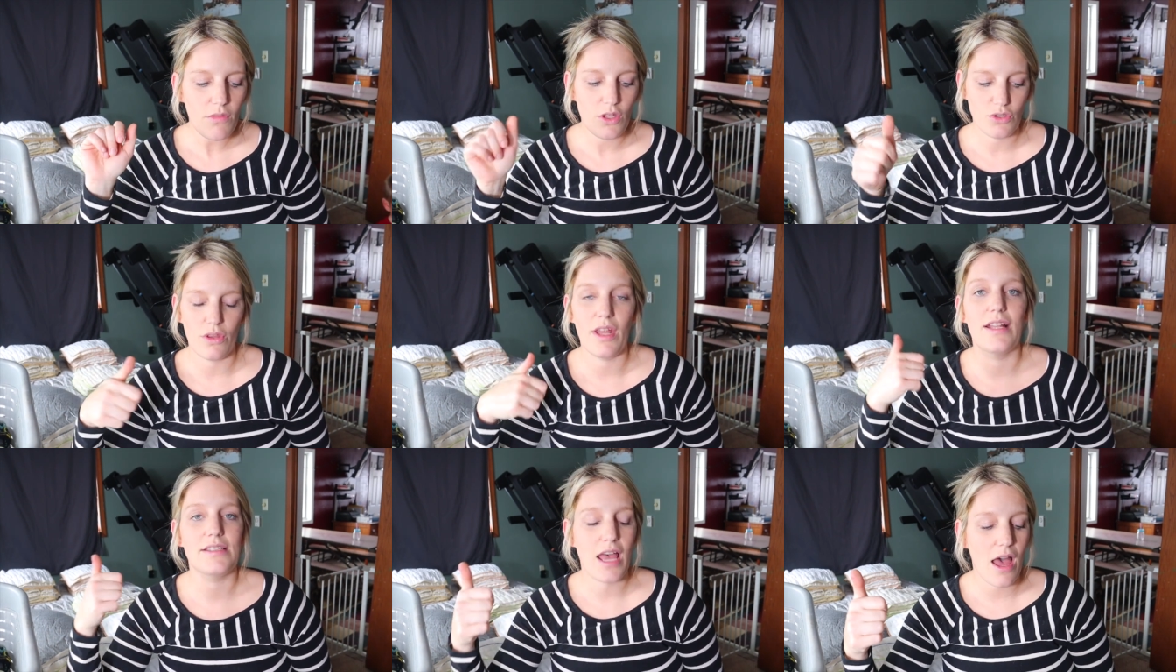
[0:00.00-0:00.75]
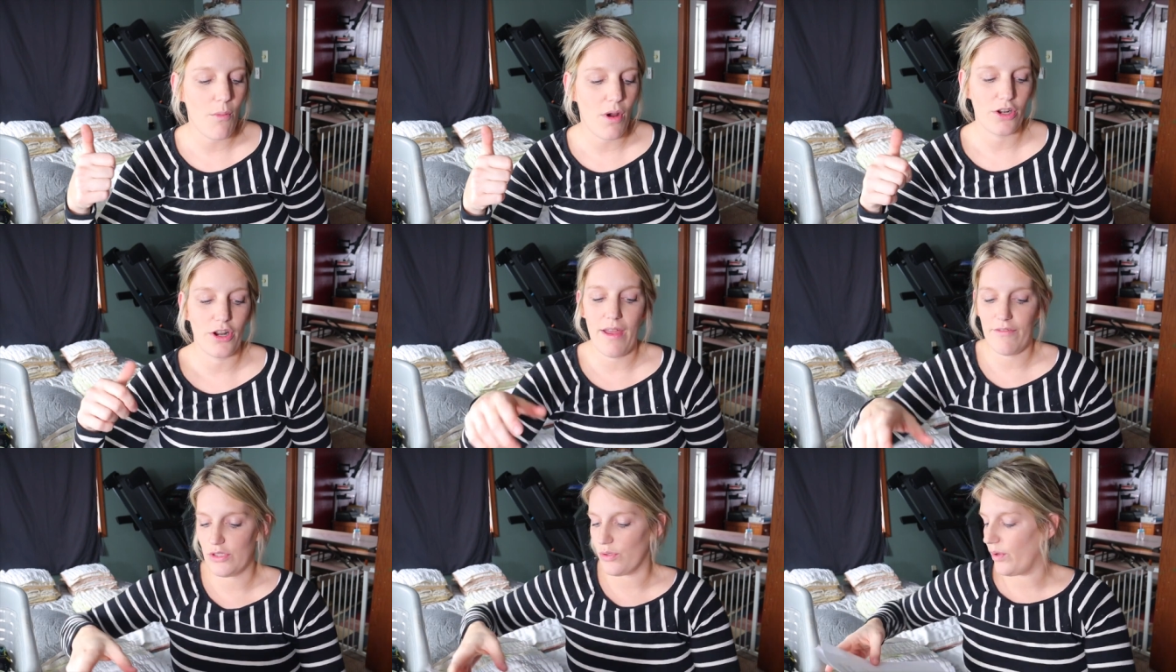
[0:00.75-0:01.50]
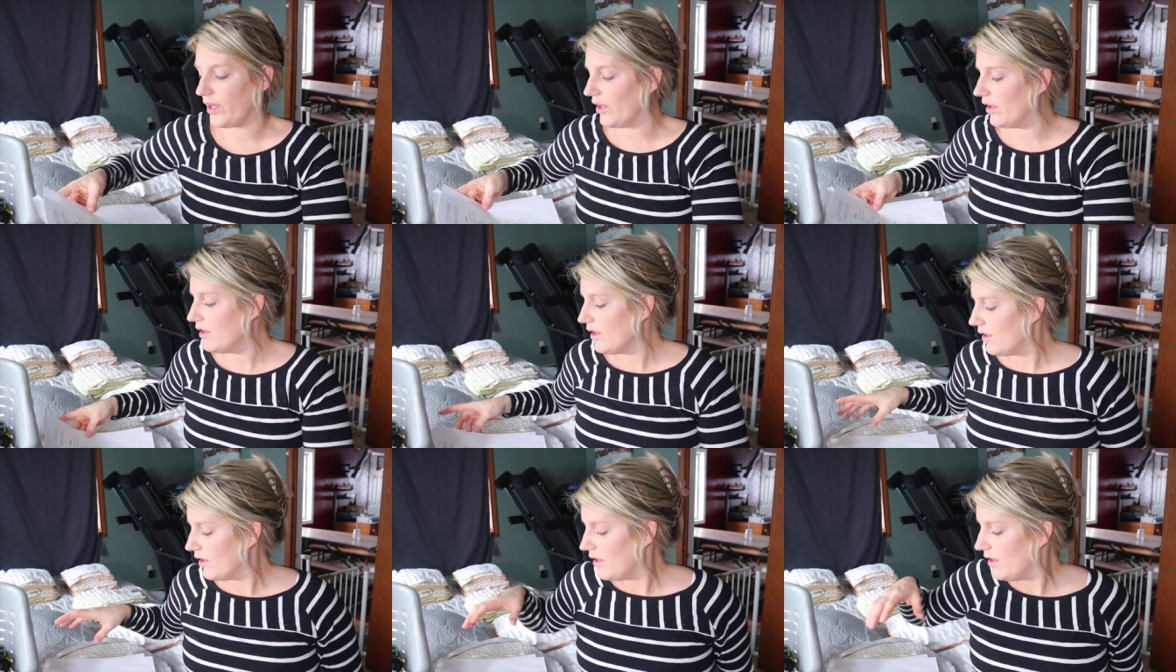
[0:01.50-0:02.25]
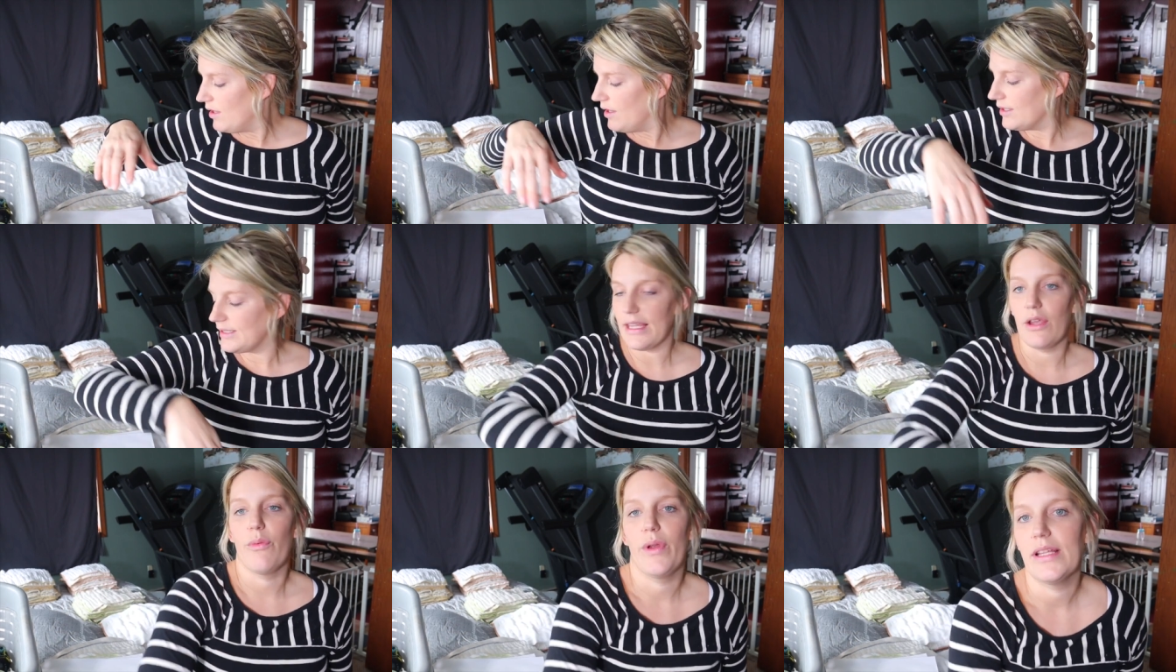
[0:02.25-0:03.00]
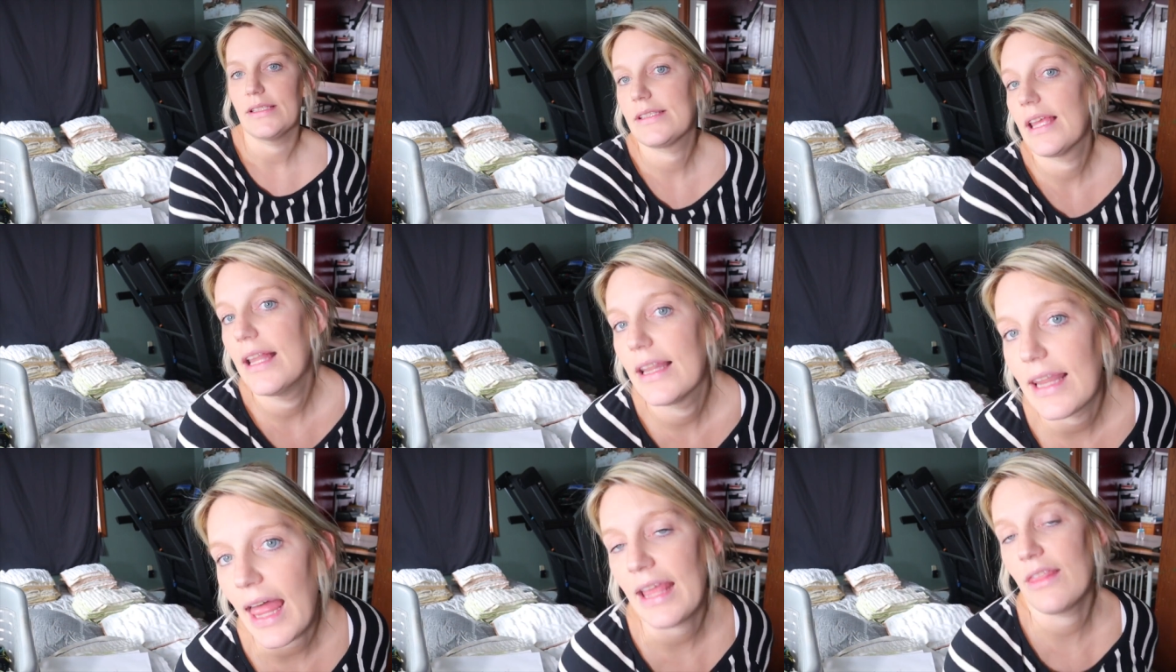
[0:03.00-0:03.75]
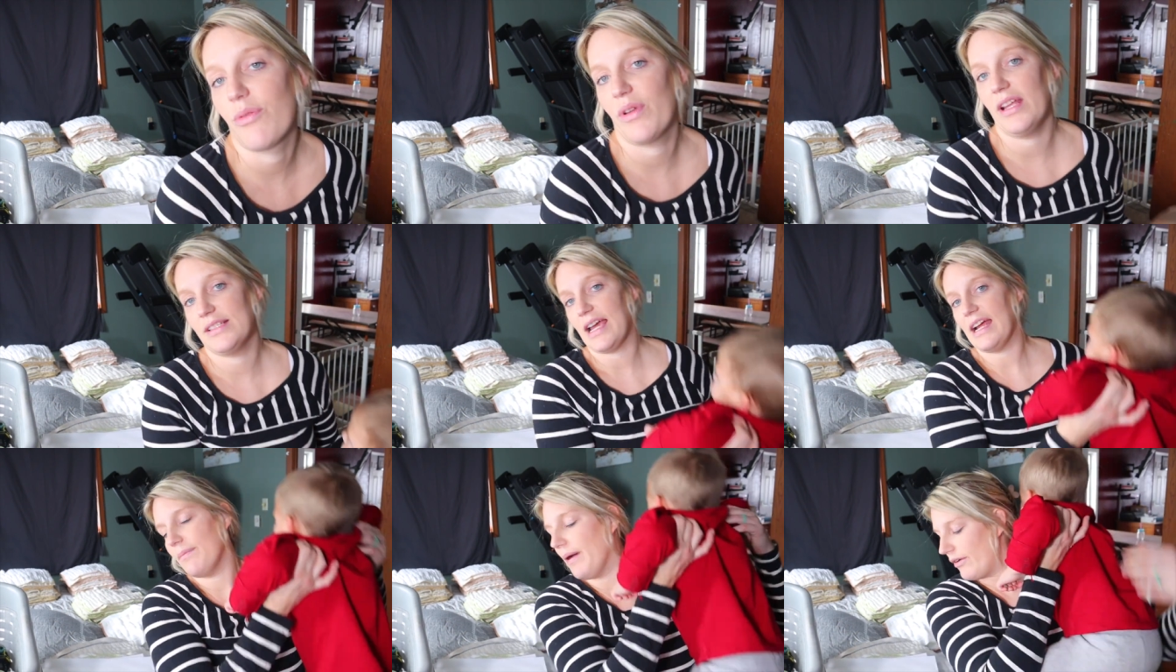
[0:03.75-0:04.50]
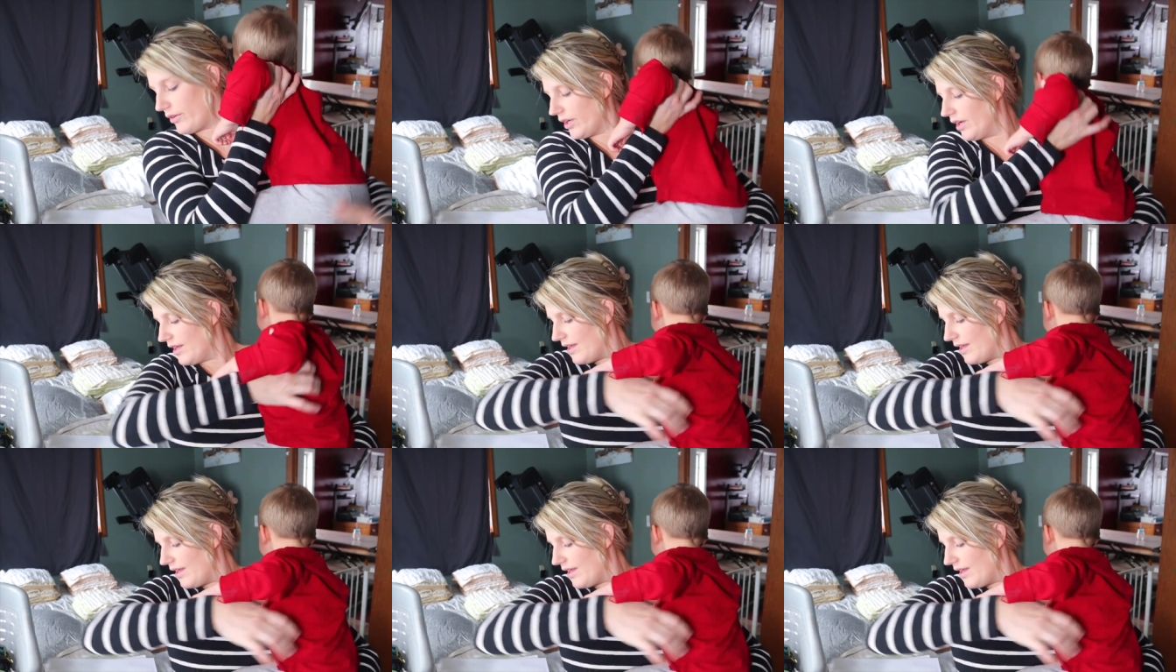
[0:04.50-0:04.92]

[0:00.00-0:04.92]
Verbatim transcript: So then it's hot water, heavy soil, single rinse, line three Tide powder.